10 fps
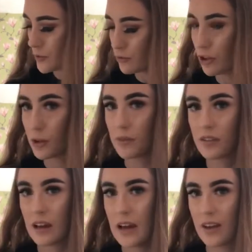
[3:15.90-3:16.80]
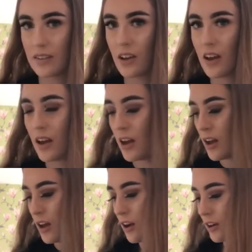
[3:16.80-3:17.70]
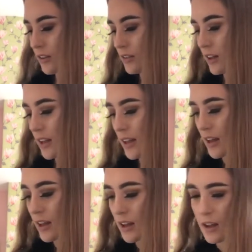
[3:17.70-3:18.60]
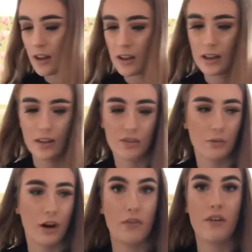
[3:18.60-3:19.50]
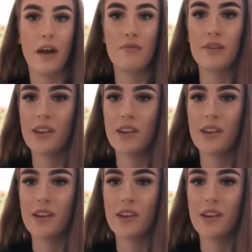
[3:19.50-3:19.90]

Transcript: running up the stairs honestly kills me off every